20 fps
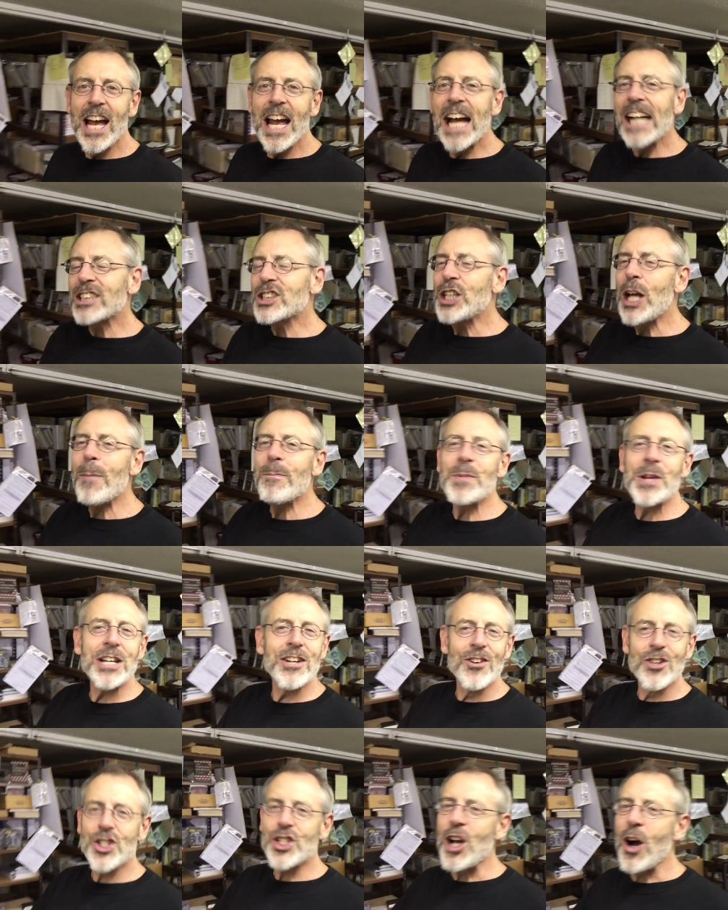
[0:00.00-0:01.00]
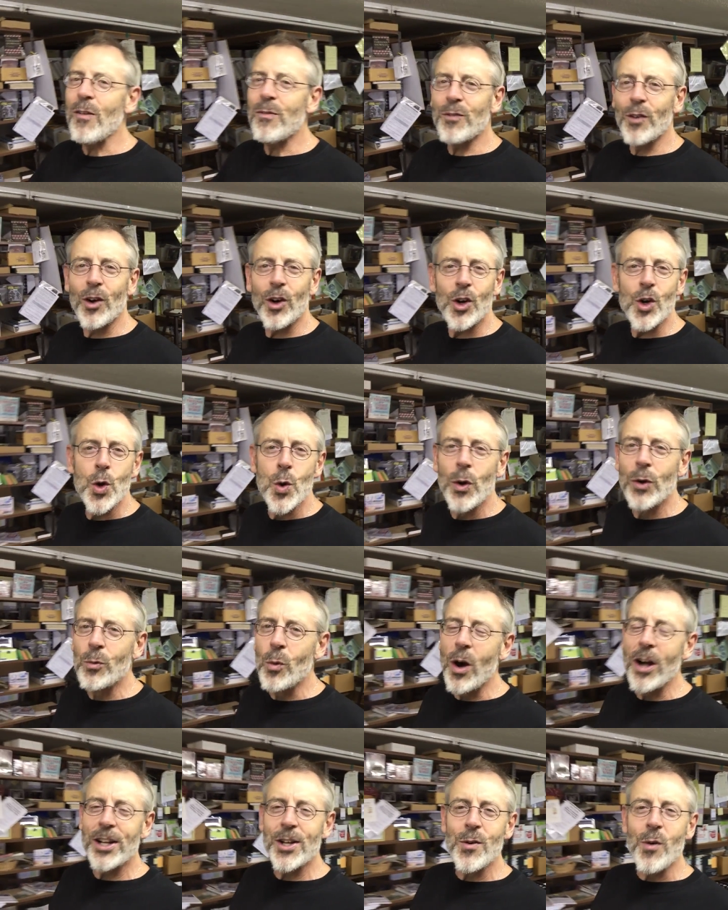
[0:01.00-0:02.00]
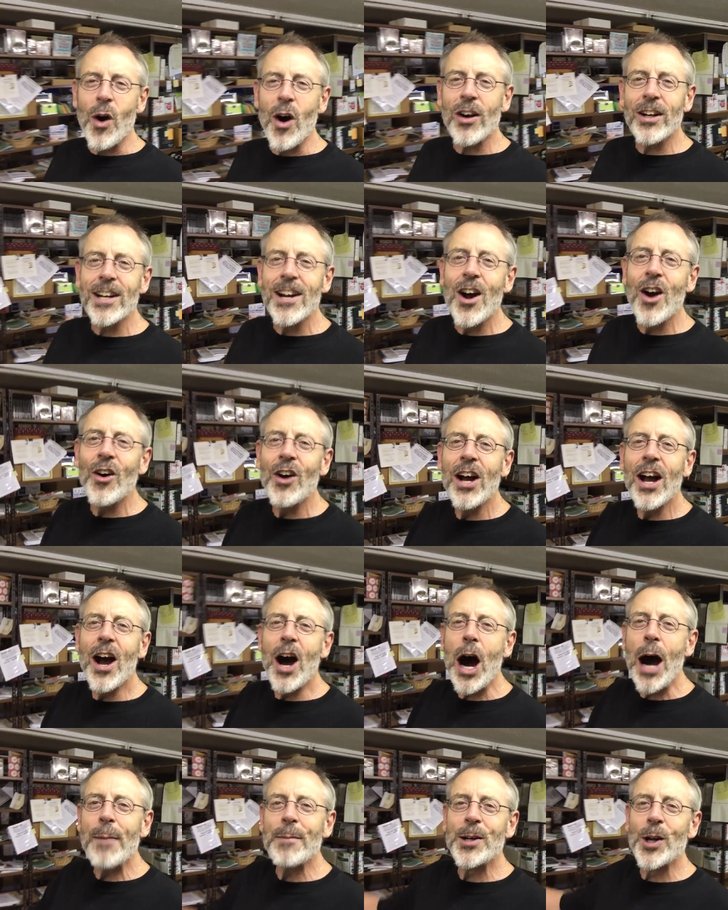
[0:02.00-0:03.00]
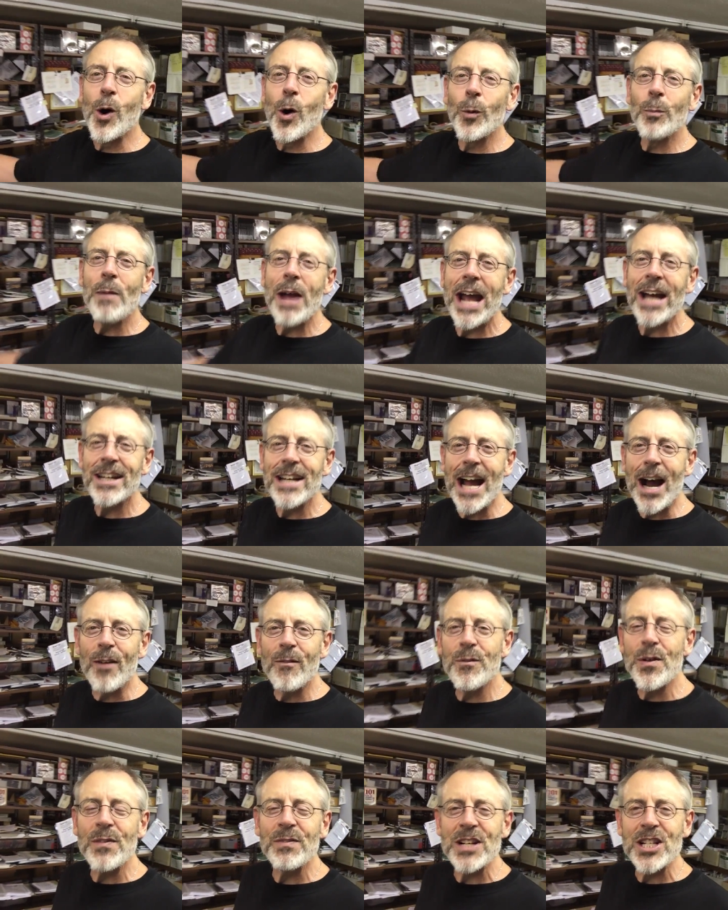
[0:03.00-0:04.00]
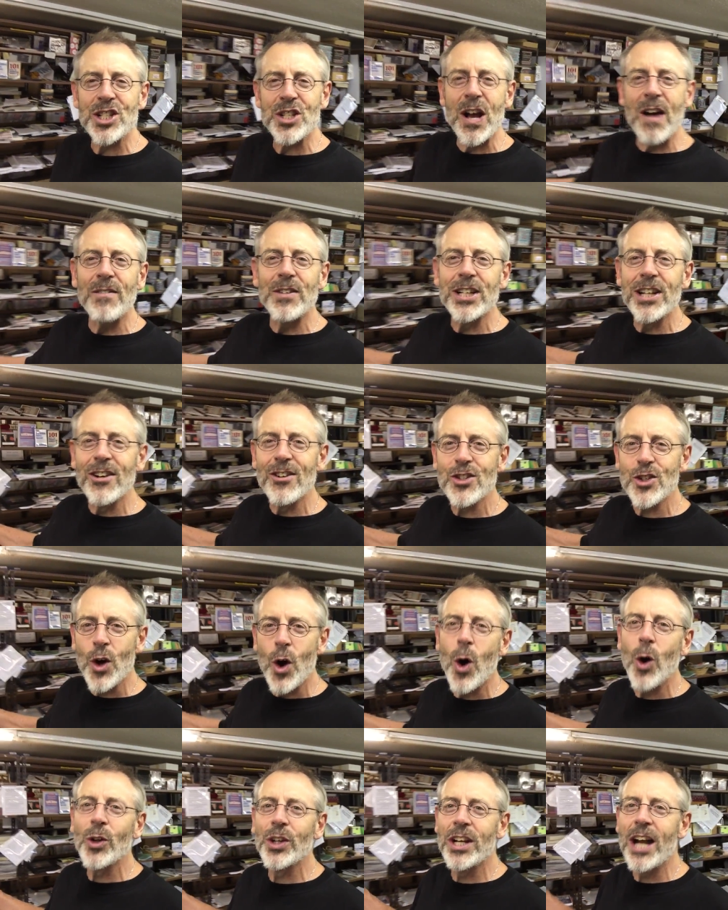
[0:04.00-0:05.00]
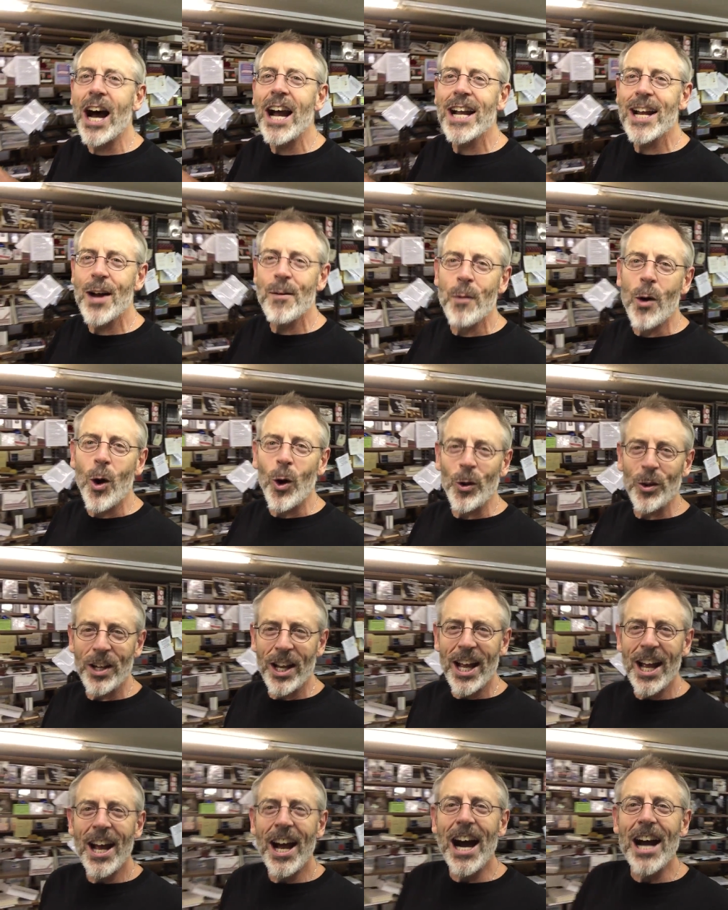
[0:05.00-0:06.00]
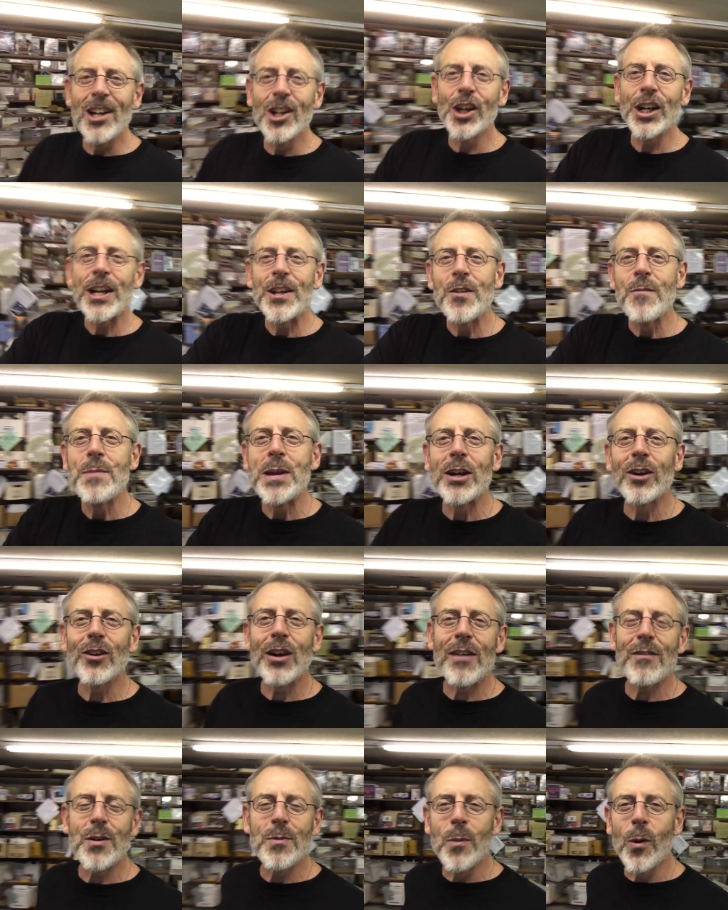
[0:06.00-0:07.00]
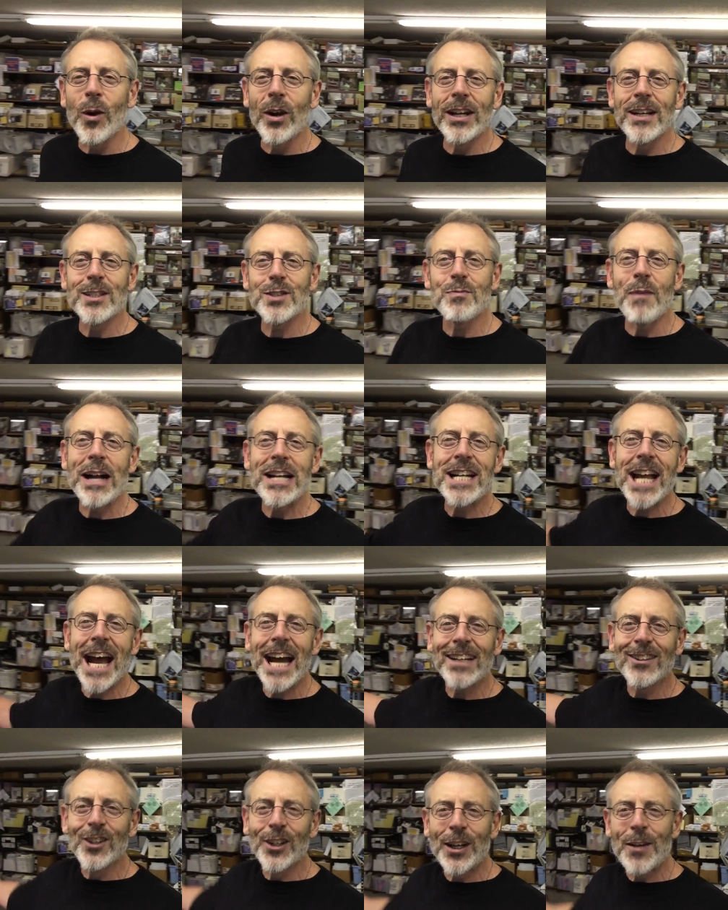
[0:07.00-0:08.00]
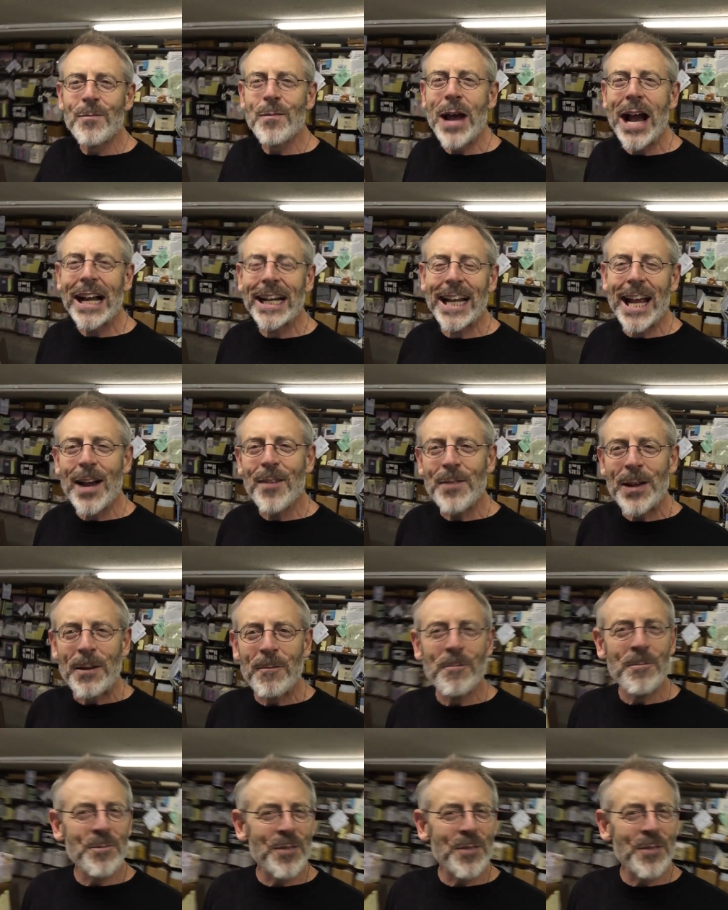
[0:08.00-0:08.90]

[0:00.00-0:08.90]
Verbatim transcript: Accepting yourself for who and what you are. You know, I'm an old man now. I'm 57 years old, and I am old. I look in the mirror every morning. It's my dad looking back at me.